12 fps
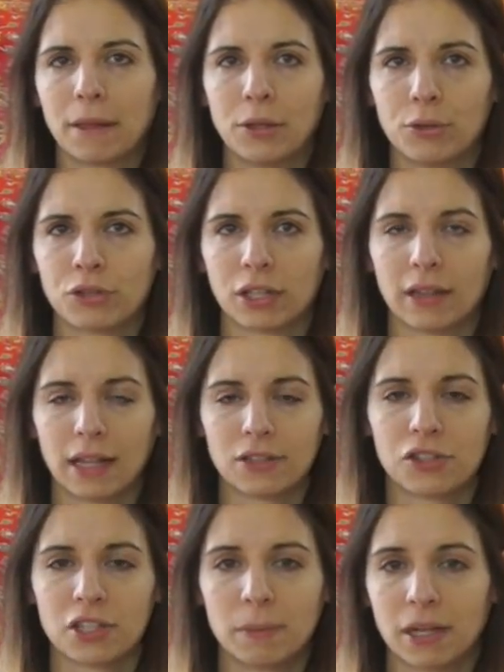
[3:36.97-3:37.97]
usually
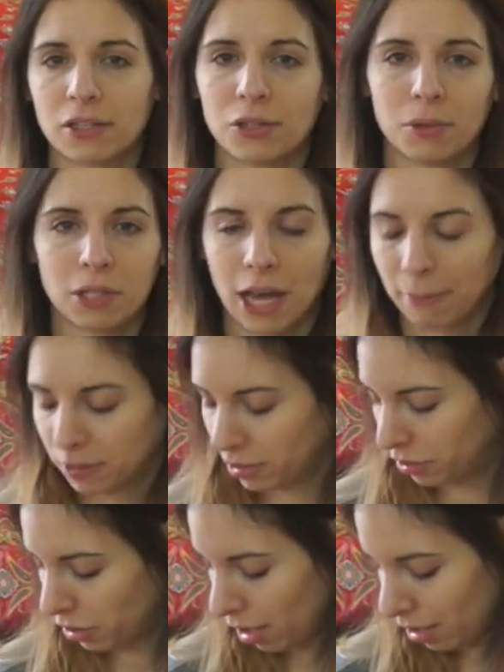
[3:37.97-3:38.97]
that's just because you adopted
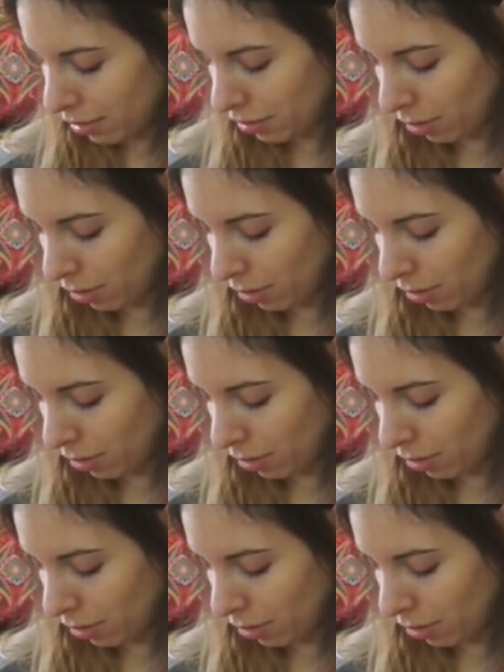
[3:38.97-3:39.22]
the dog.